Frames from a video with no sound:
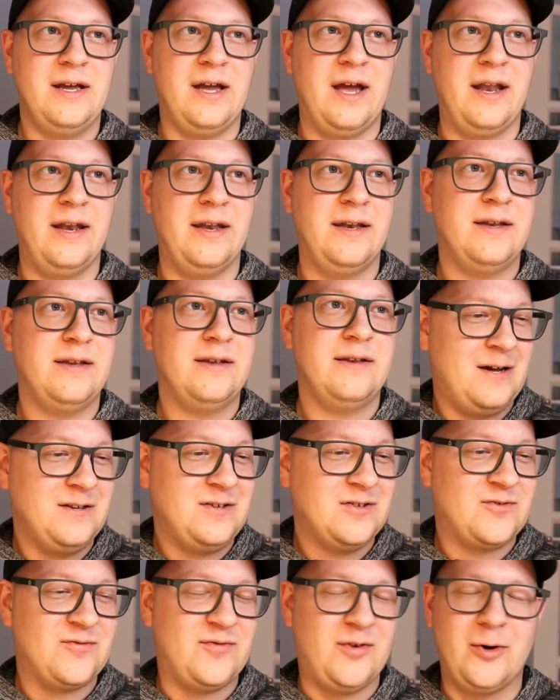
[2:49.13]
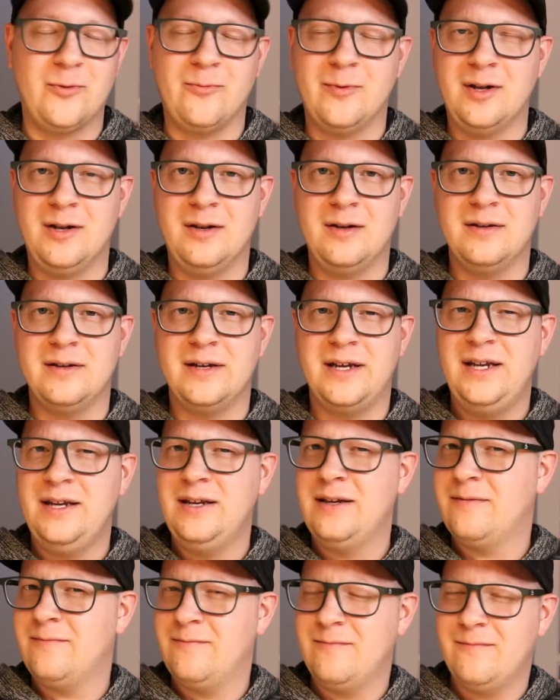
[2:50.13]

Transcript: And I just thought, well, hey,